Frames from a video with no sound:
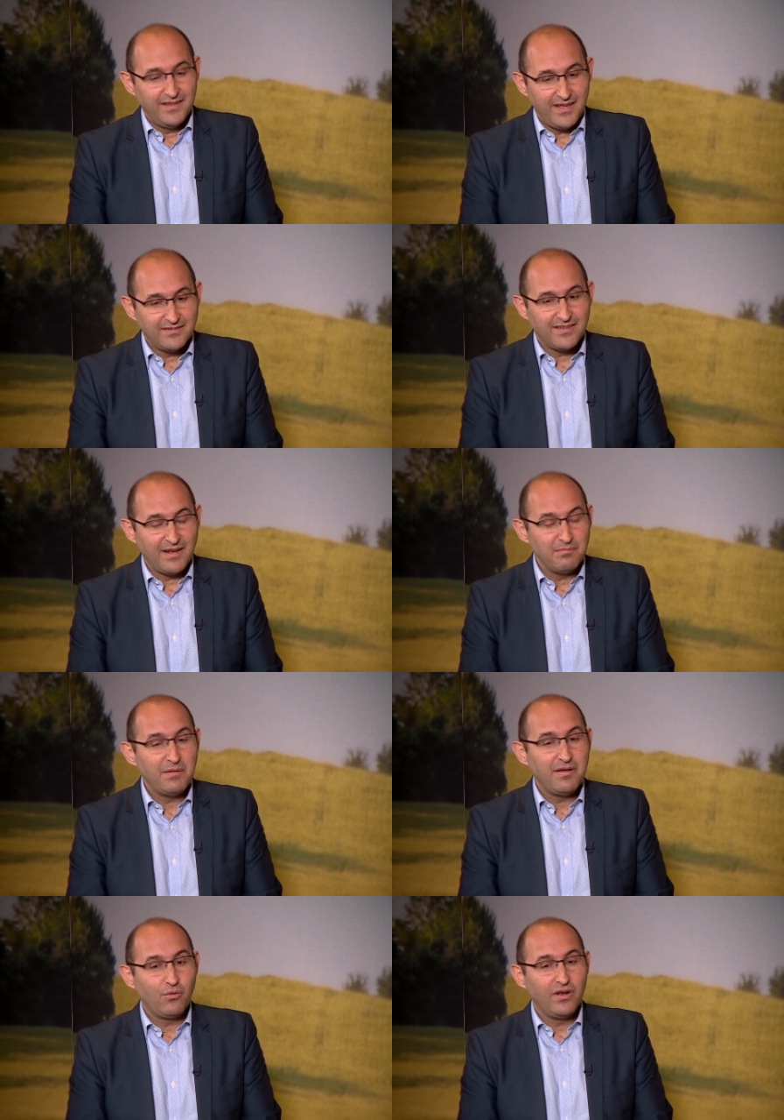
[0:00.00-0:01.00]
Yes, and
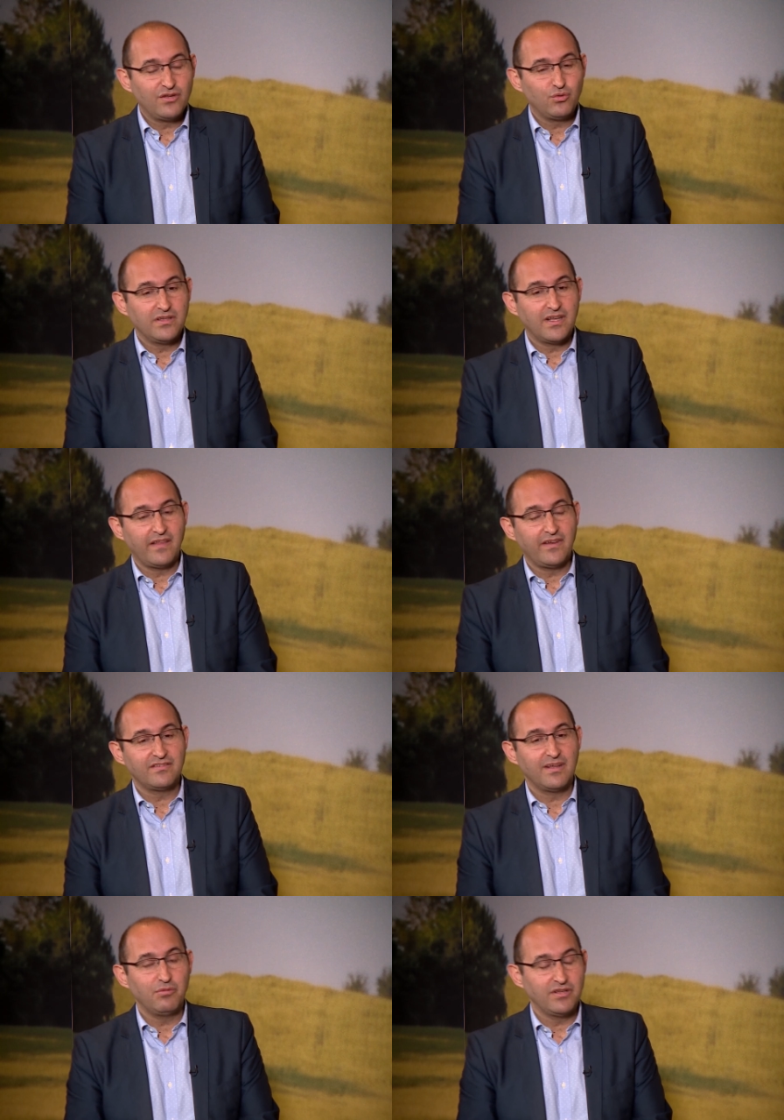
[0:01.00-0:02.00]
maybe I would like to add another
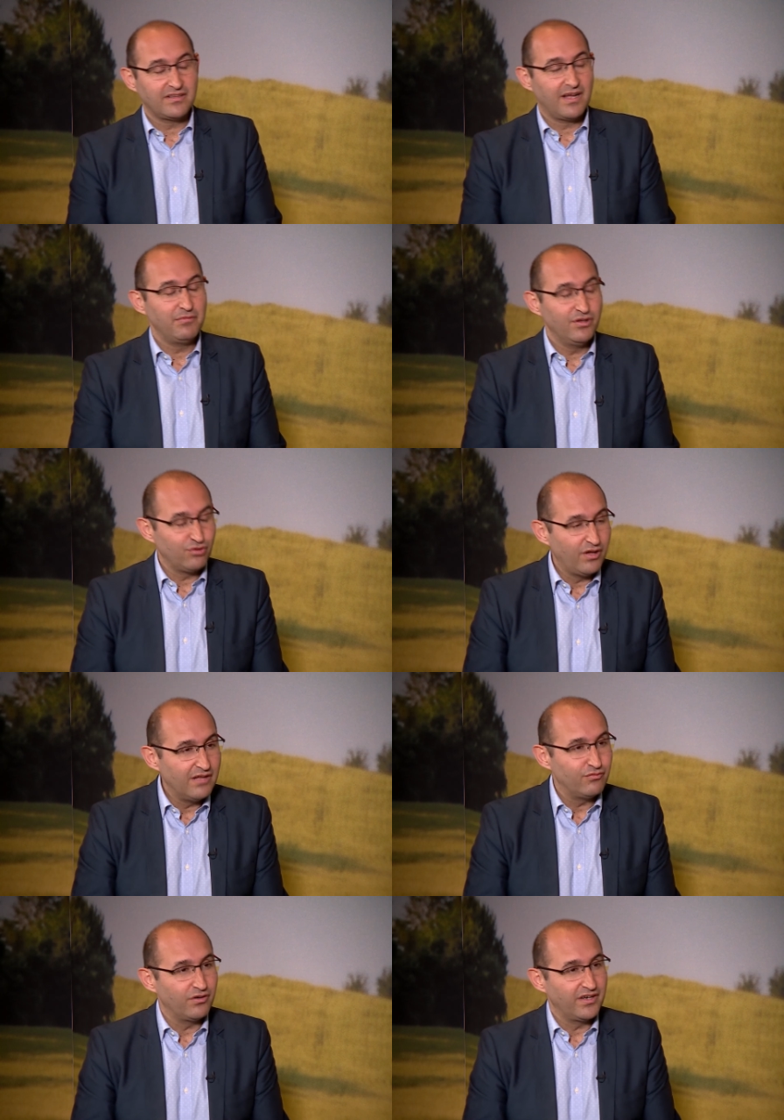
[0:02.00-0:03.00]
example that can be also
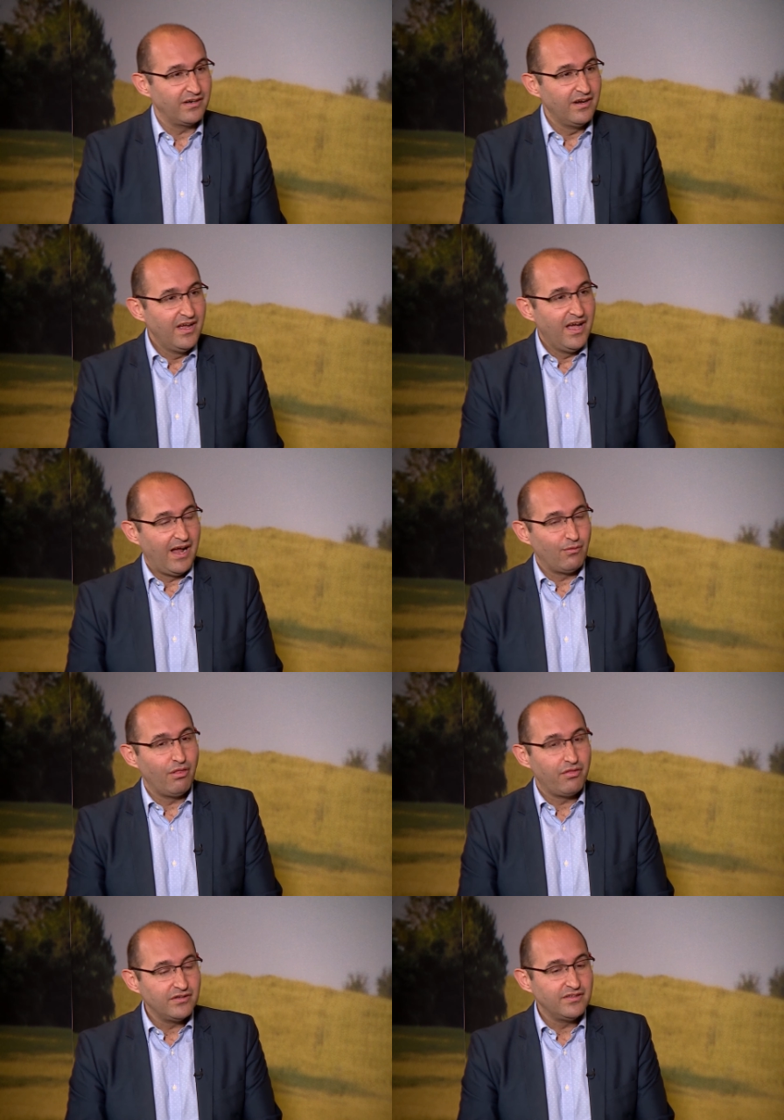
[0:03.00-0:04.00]
helpful here. Around
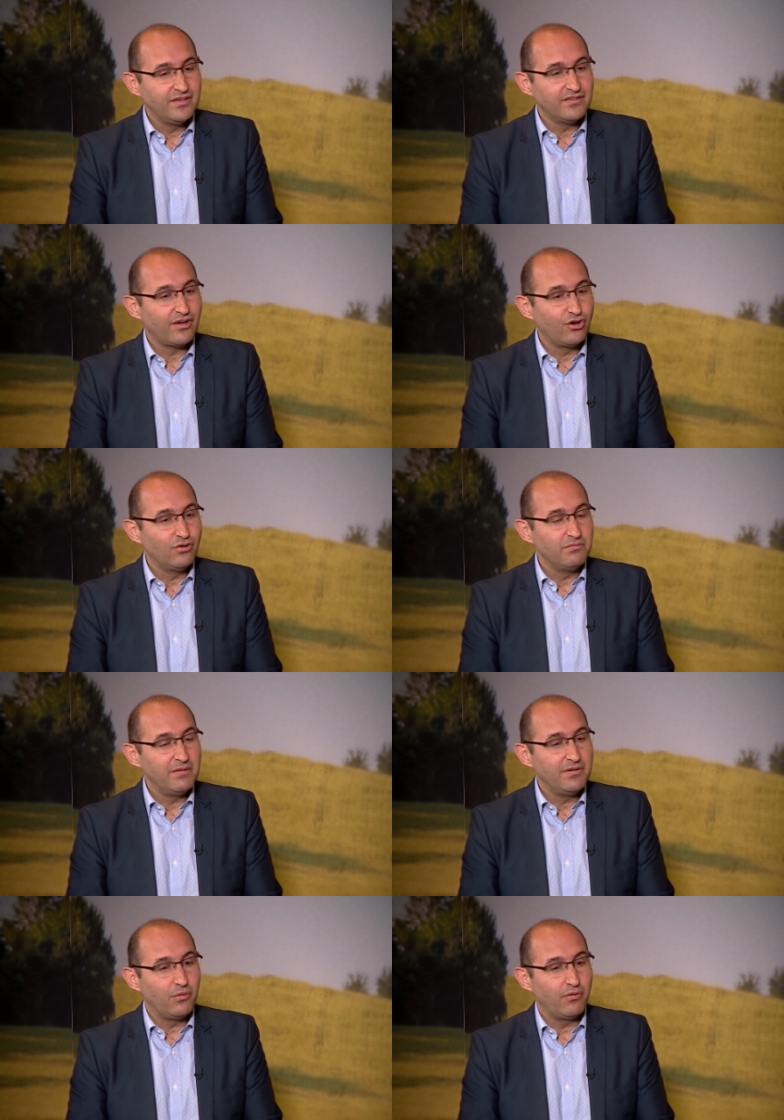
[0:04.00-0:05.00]
30 years ago,
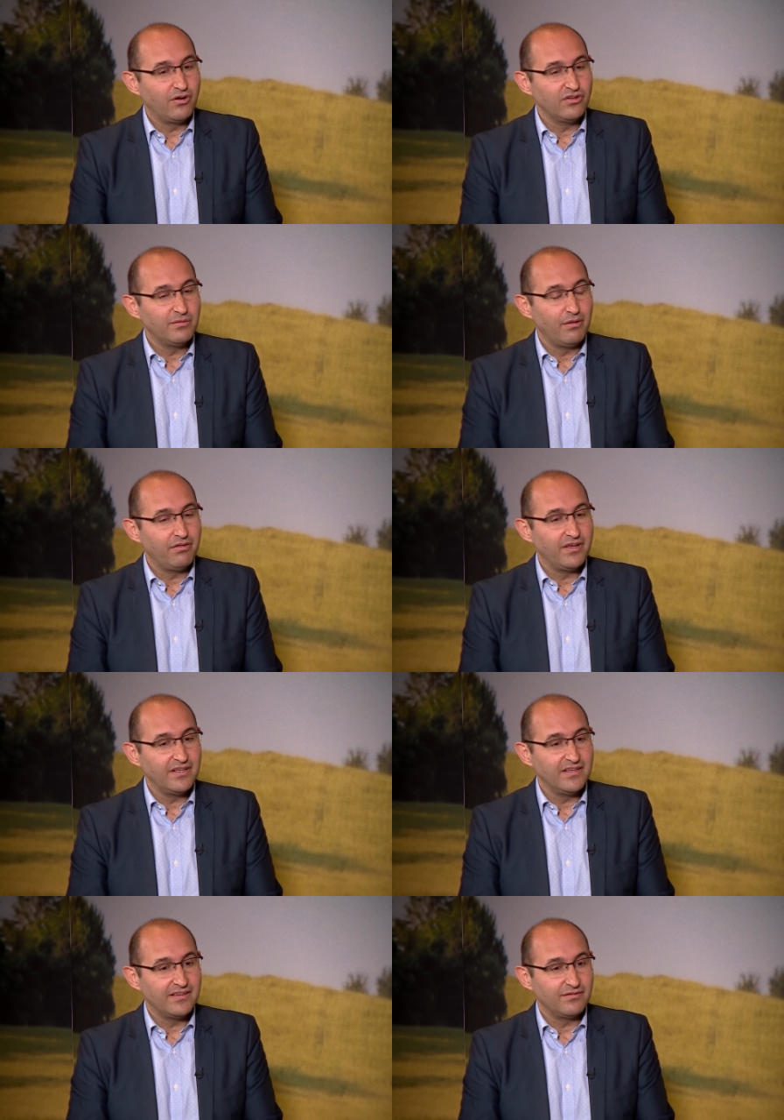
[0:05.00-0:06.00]
maybe we were not even
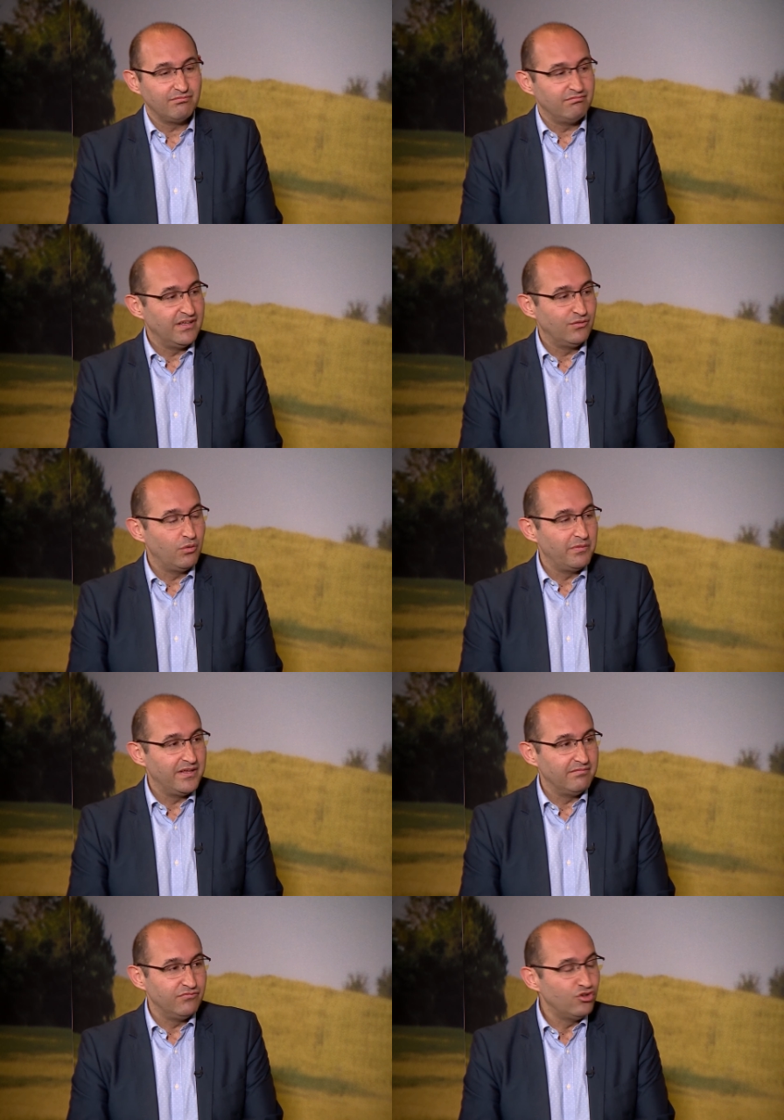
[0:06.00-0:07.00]
thinking that it will
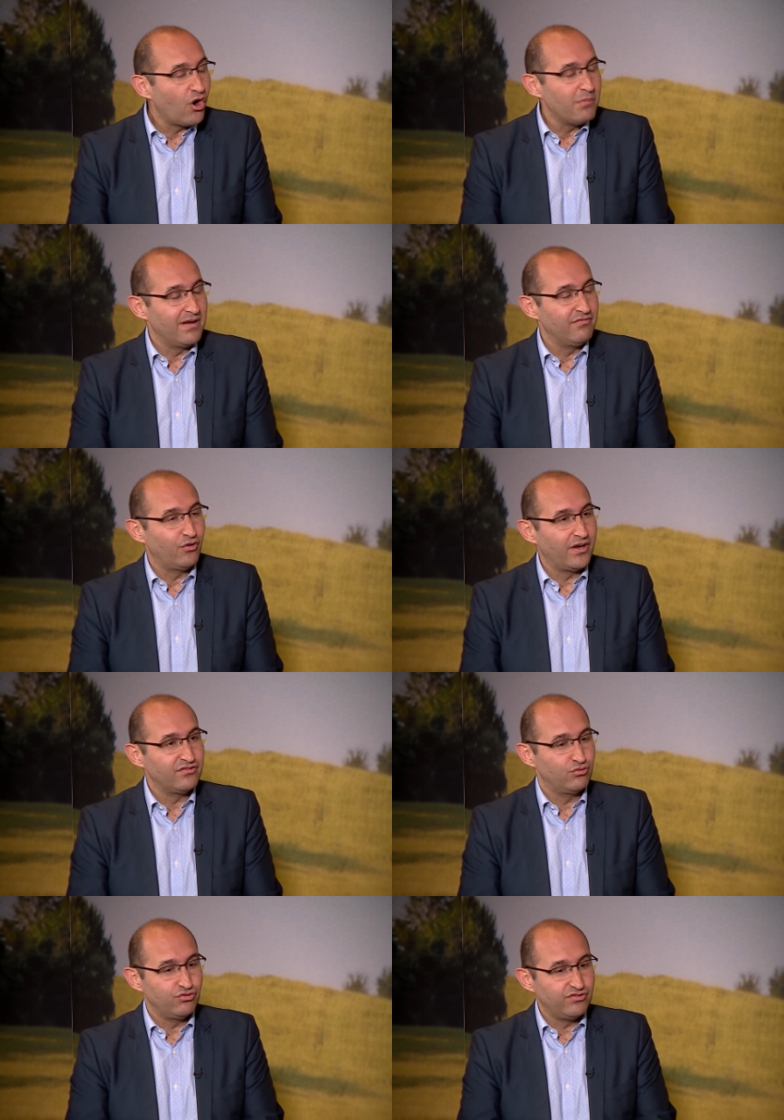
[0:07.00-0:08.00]
be normal for us to